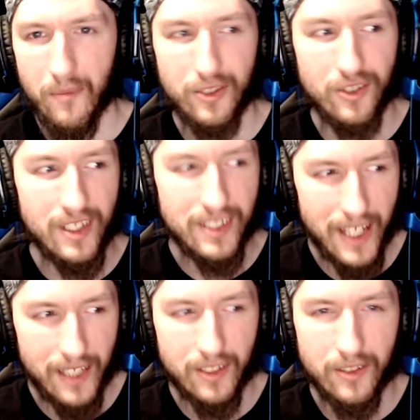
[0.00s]
but she is
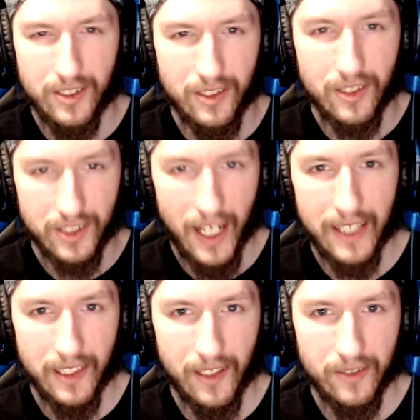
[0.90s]
technically still a
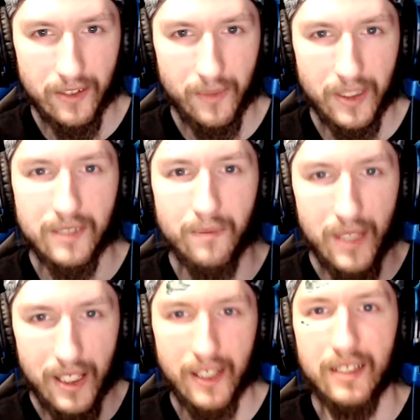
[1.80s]
side character because Mia